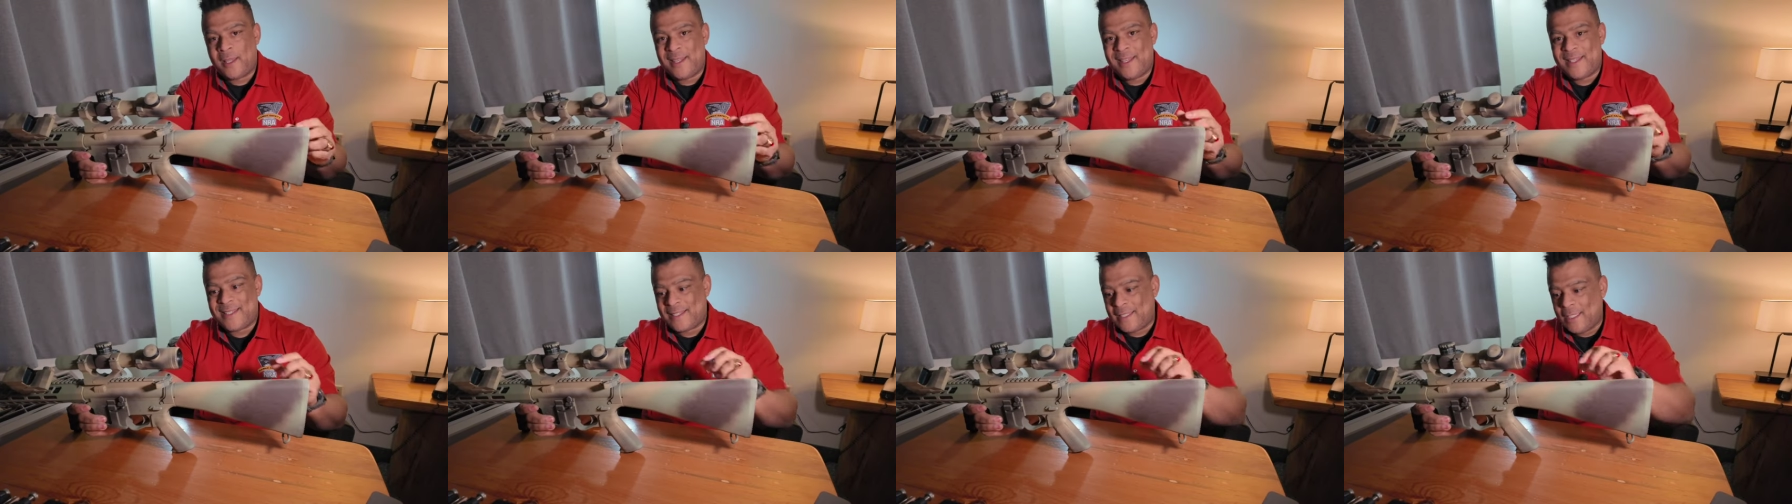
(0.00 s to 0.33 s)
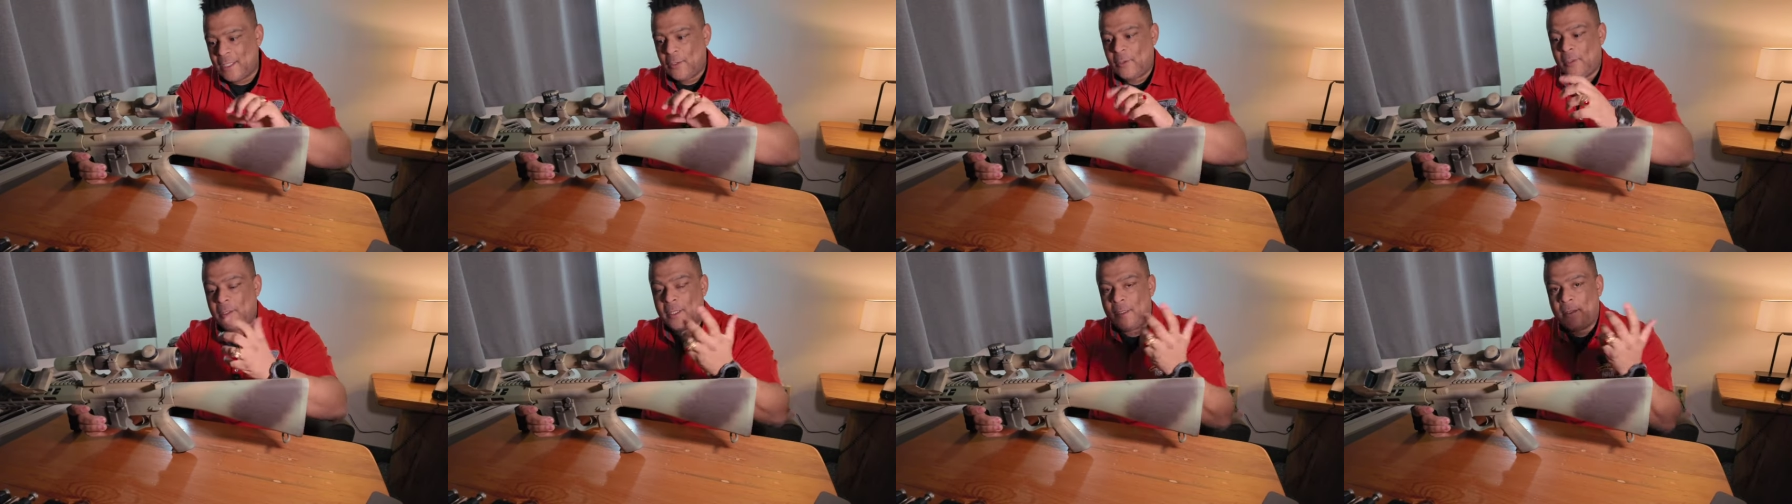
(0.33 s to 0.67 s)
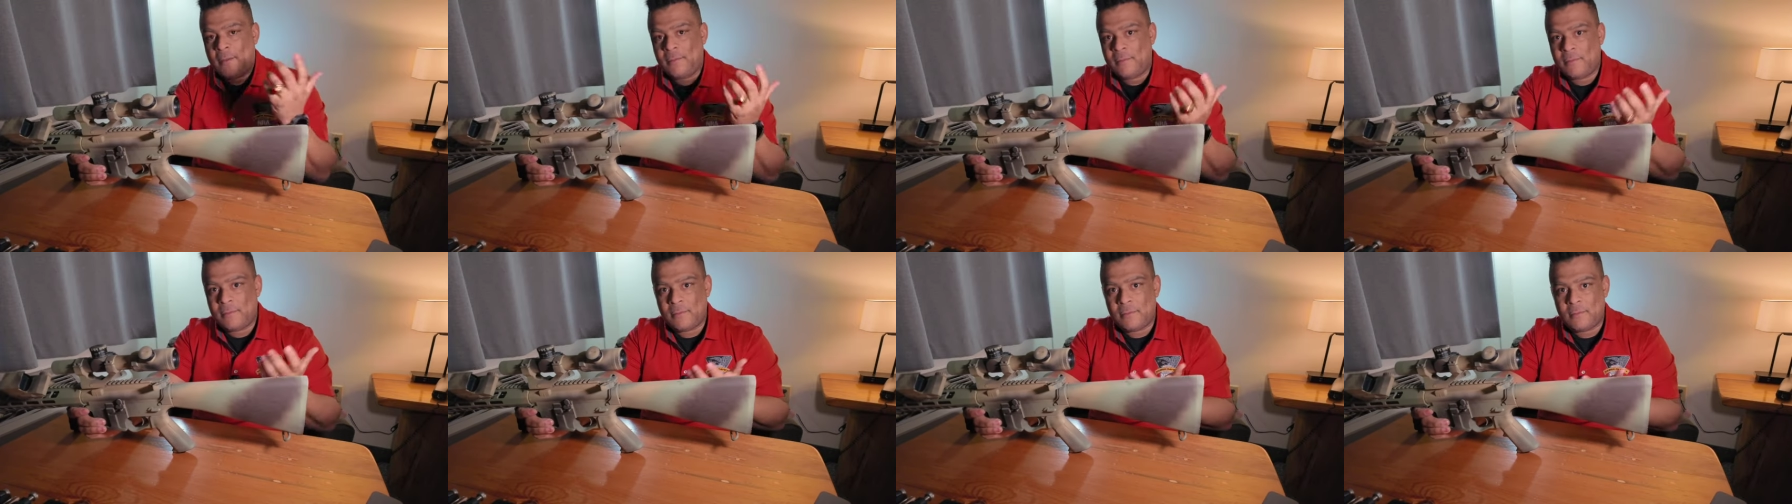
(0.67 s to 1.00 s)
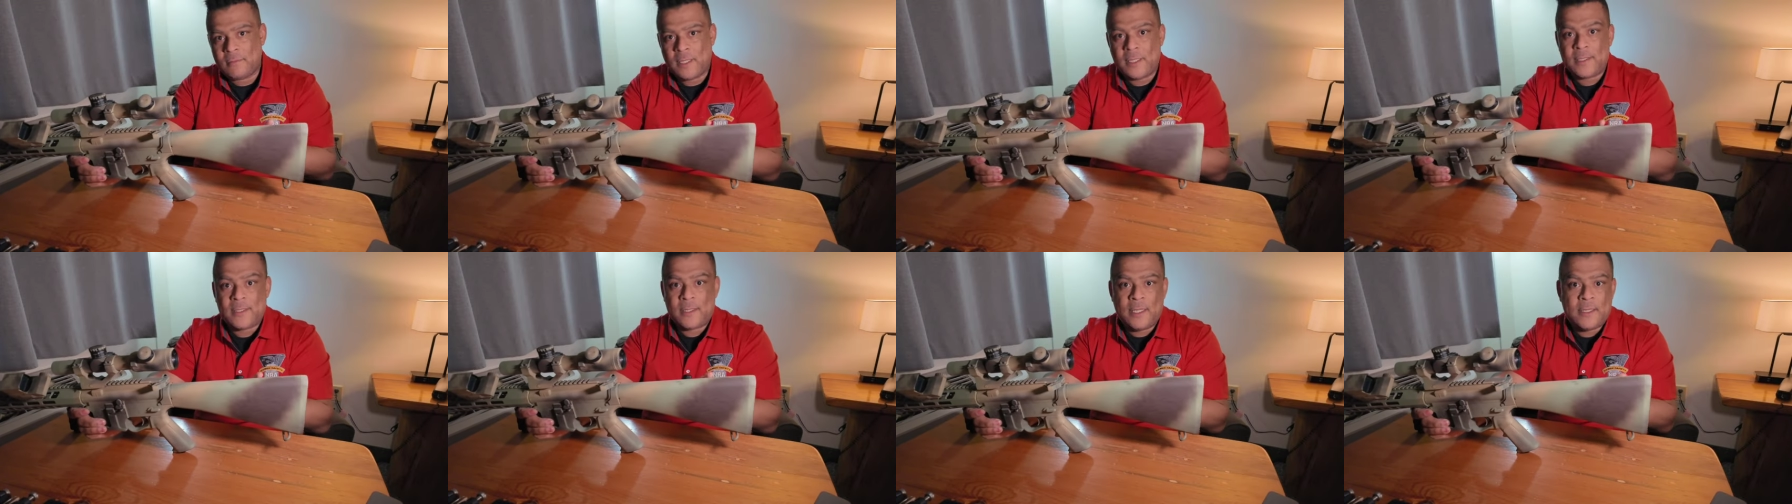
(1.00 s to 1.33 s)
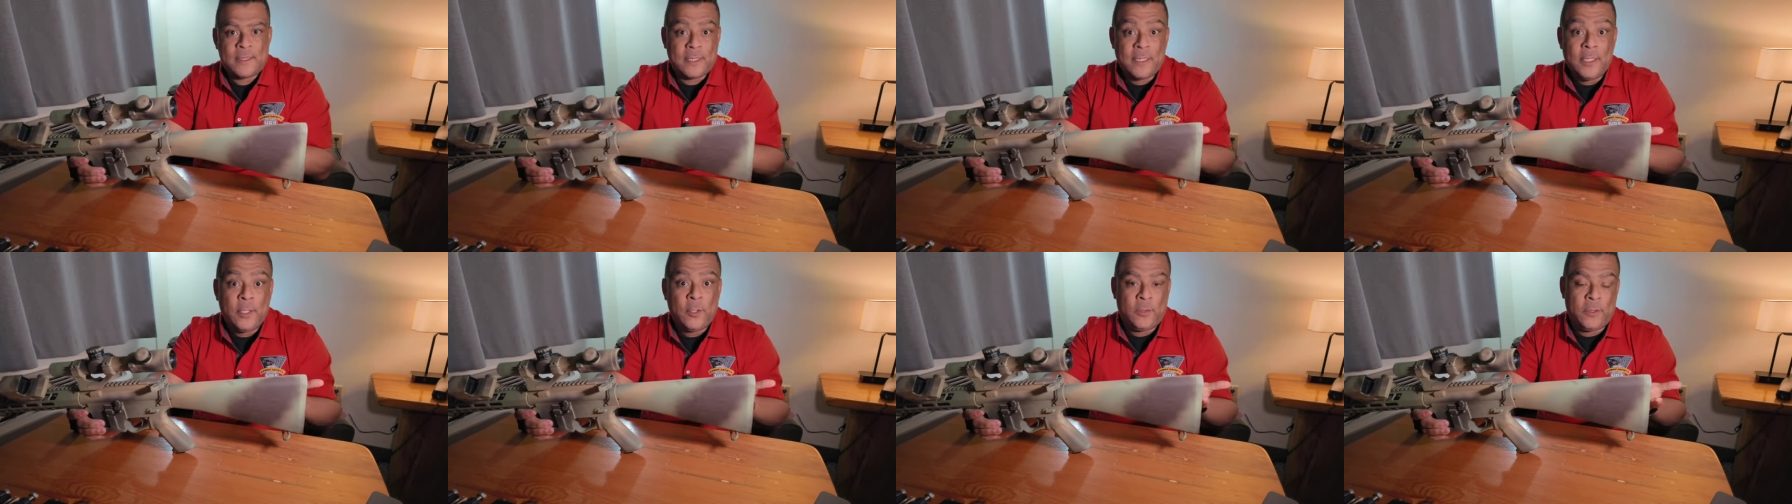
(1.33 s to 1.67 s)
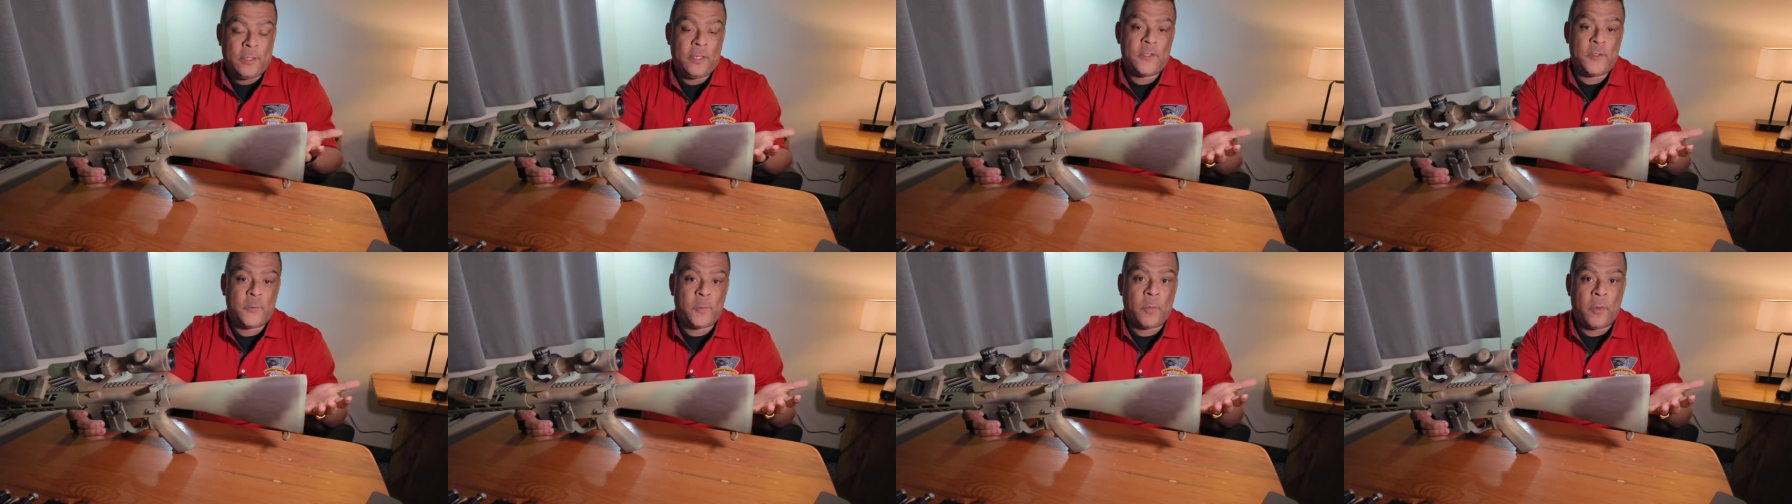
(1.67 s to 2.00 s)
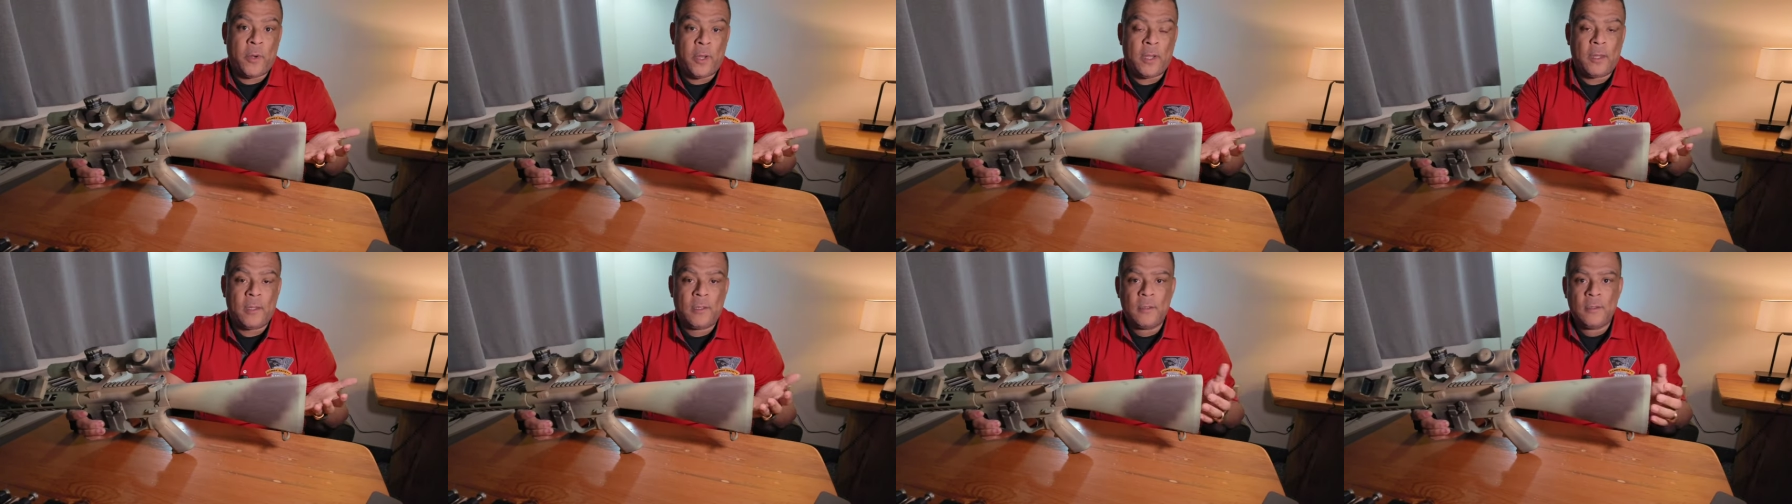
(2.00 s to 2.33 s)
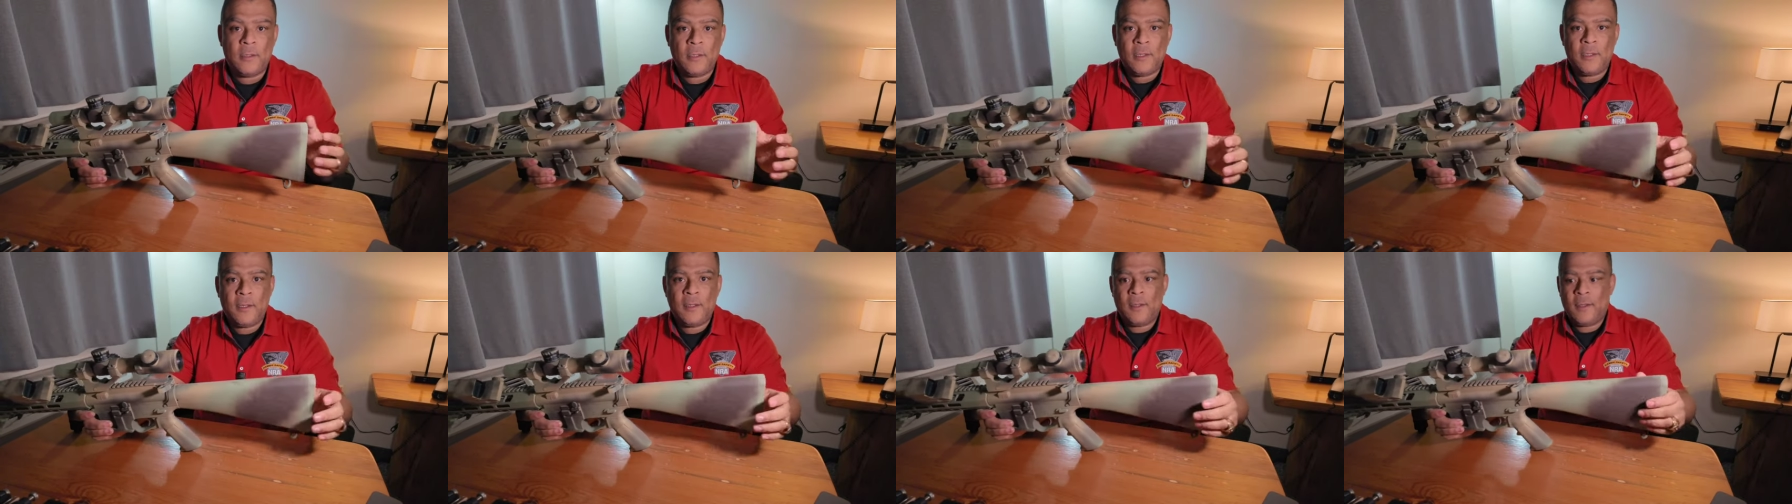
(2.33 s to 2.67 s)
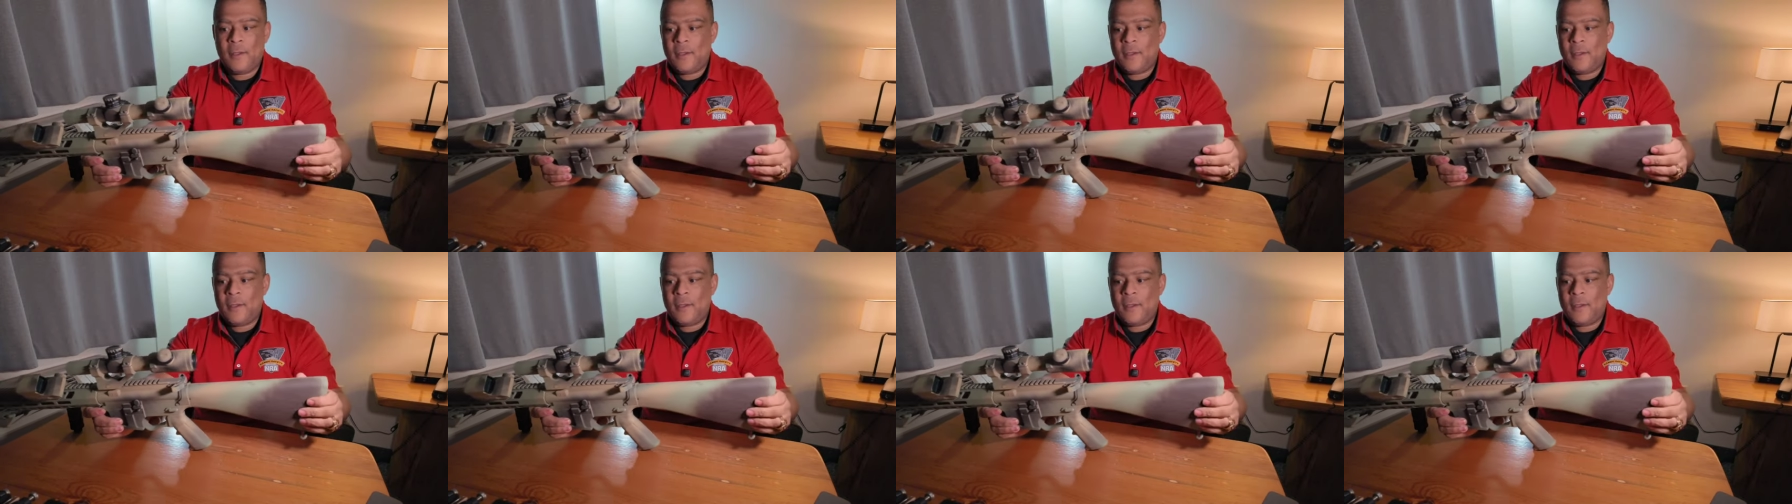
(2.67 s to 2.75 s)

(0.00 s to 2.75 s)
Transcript: and it's literally a spring